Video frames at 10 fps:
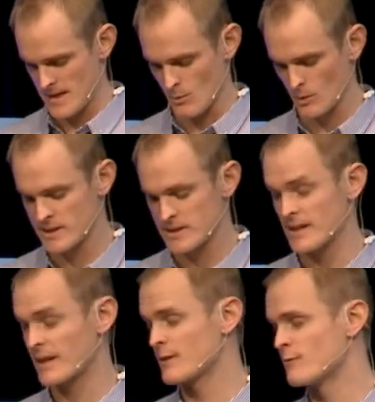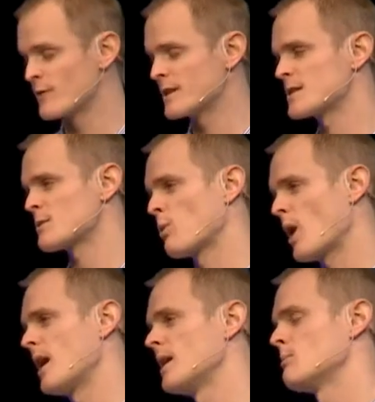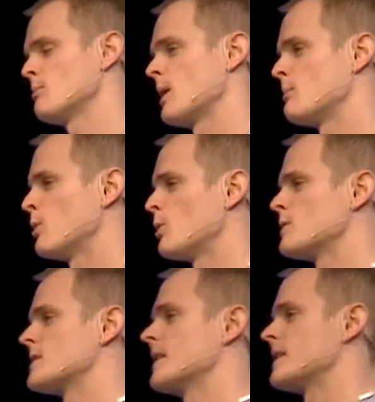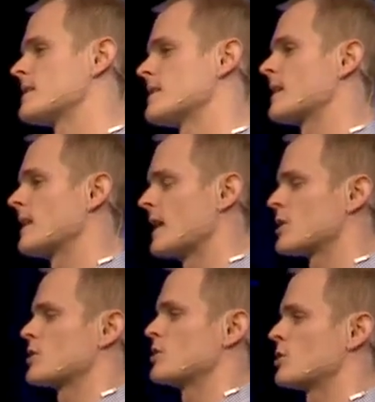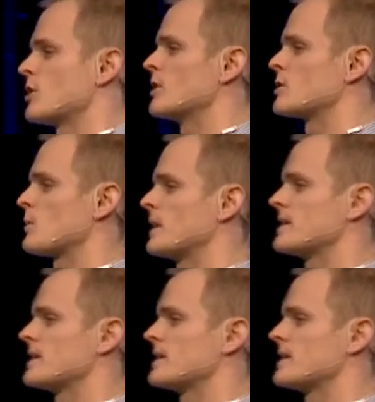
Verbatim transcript: we are convinced by it, by Paul's letter to the Galatian church when he